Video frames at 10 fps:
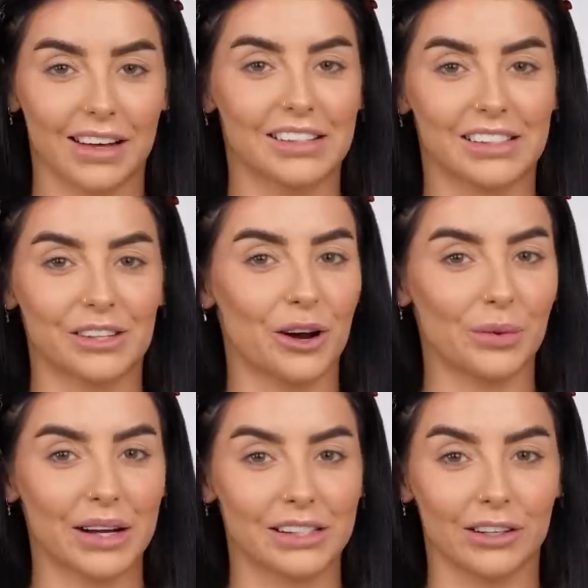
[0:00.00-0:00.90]
It's so
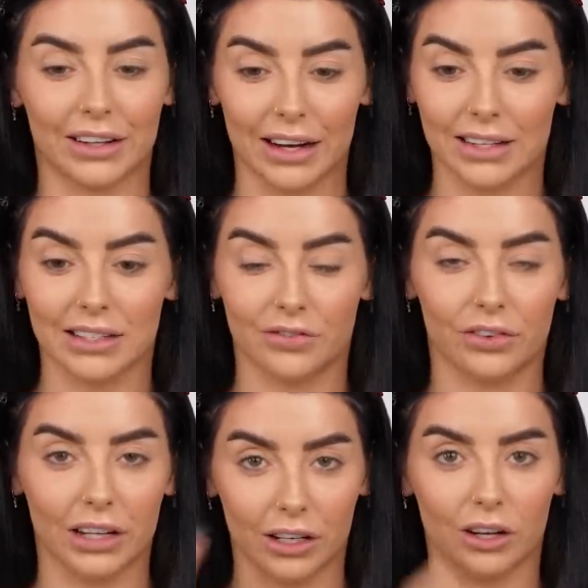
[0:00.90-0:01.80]
weird to look at because it
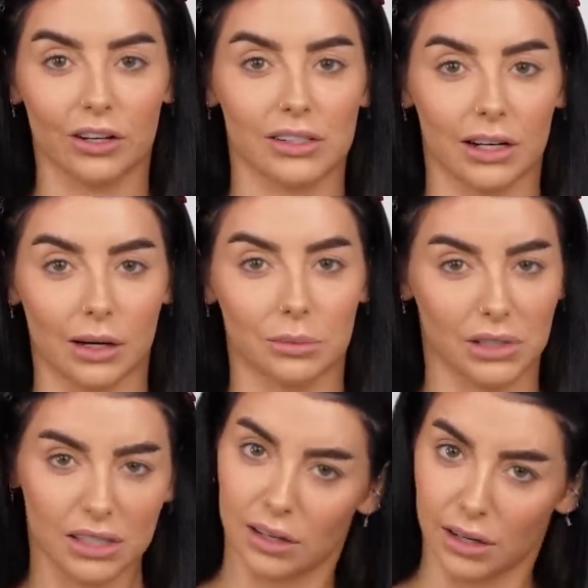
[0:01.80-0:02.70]
fully looks like I'm
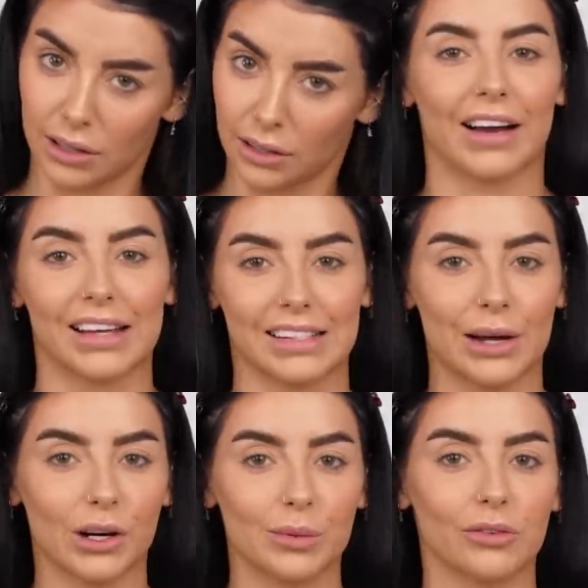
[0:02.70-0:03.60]
just like, okay, so
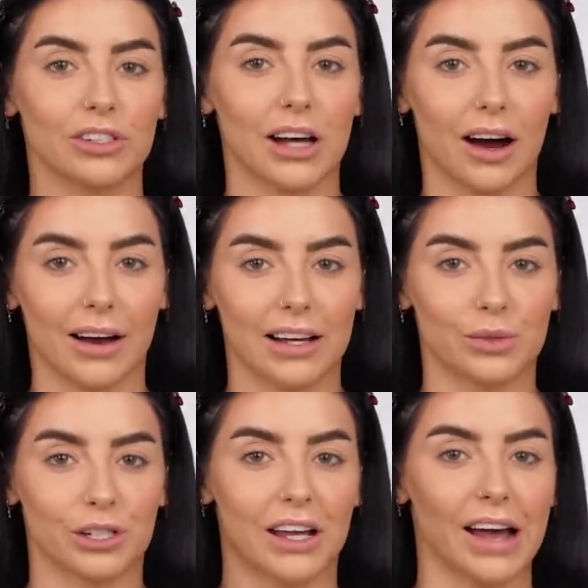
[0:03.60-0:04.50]
now we're gonna move on to eyes,
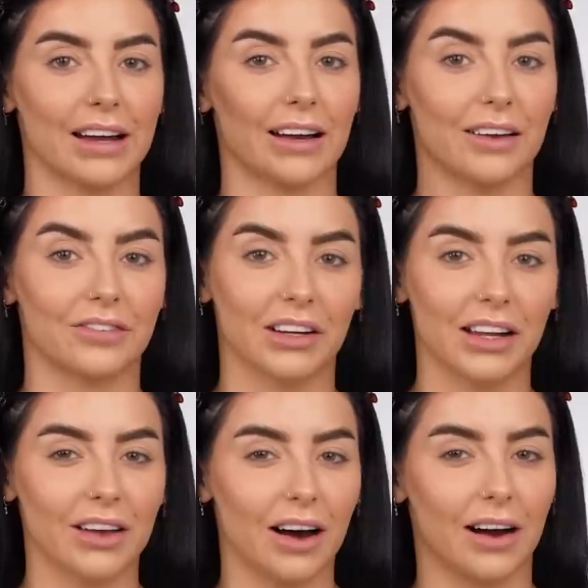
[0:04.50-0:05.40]
which again, I feel
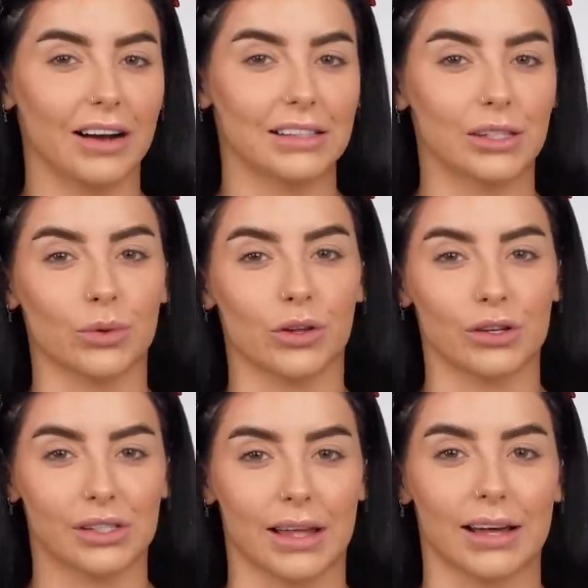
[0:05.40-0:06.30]
like the eyes is one of
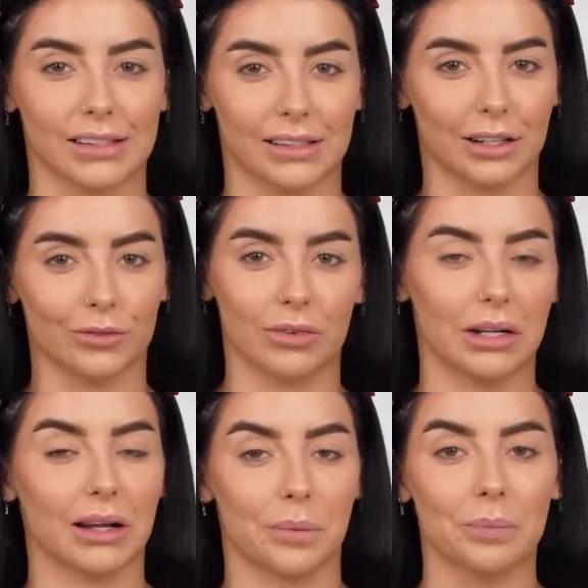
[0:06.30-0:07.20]
those things that can
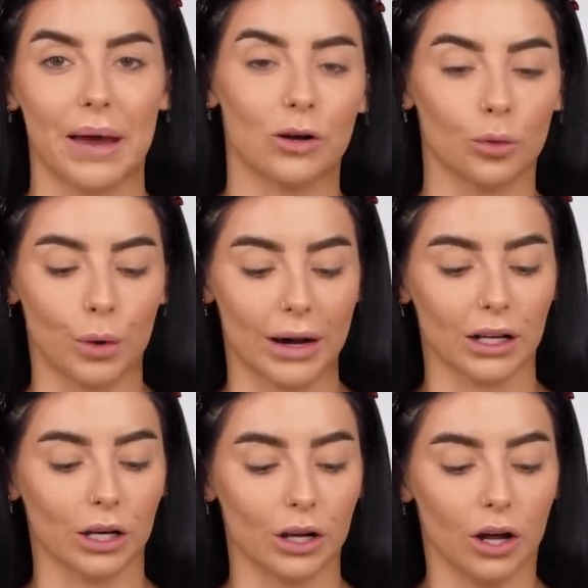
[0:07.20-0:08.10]
really like make or break
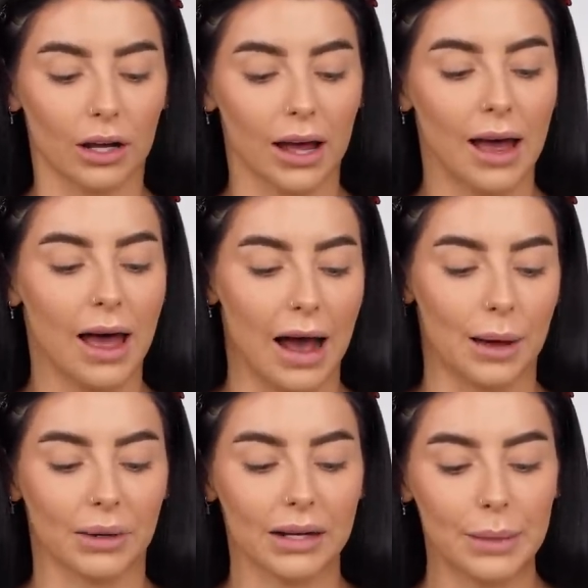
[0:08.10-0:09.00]
a look.
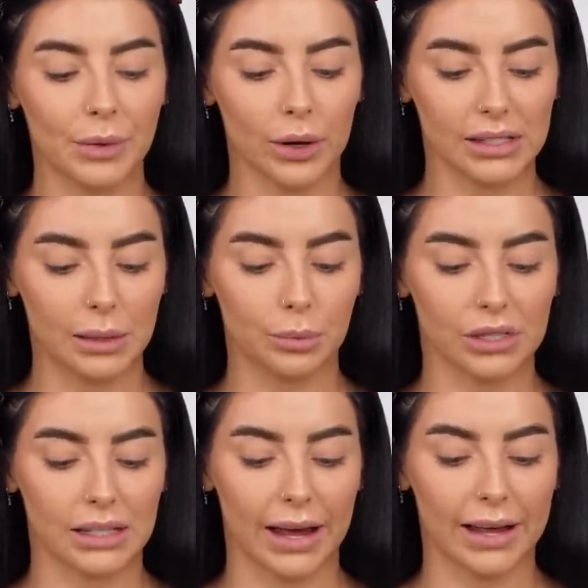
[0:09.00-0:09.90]
I'm gonna keep it quite simple
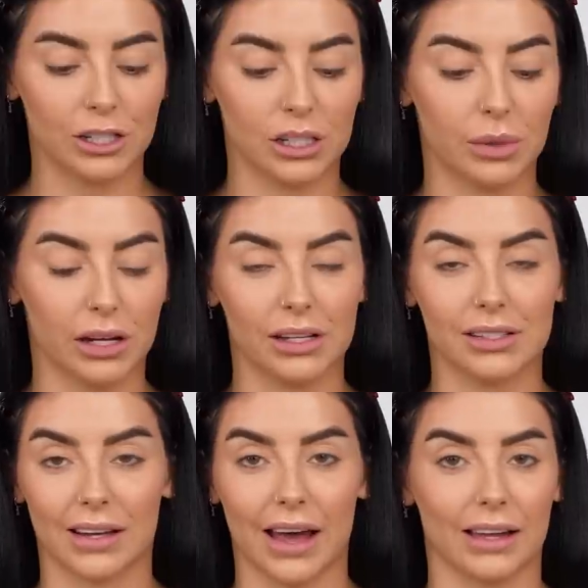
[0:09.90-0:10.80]
today just
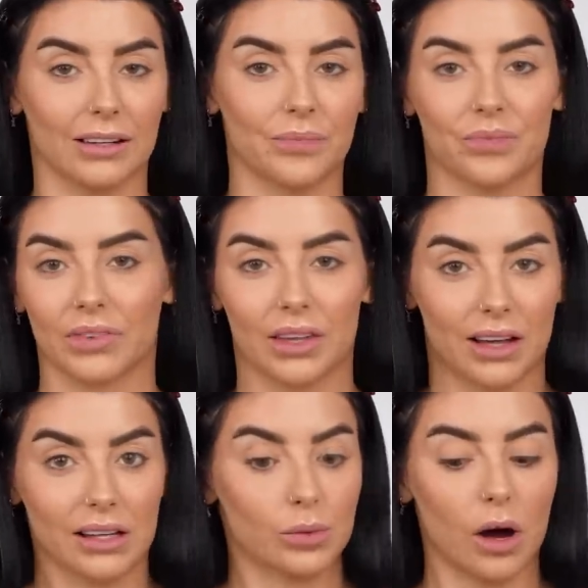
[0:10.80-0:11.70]
because, again,
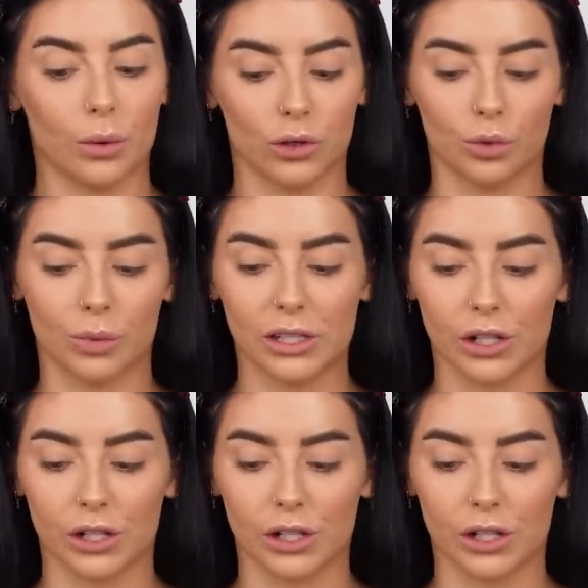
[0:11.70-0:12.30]
that's what I would normally